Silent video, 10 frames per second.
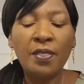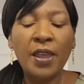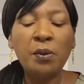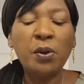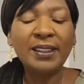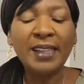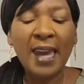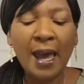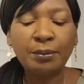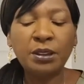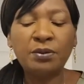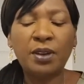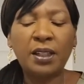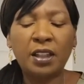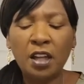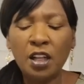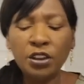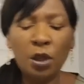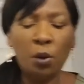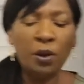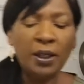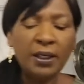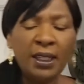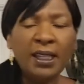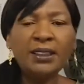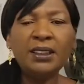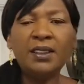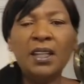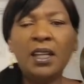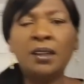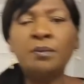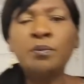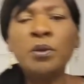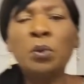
They were captivated. So here's the thing.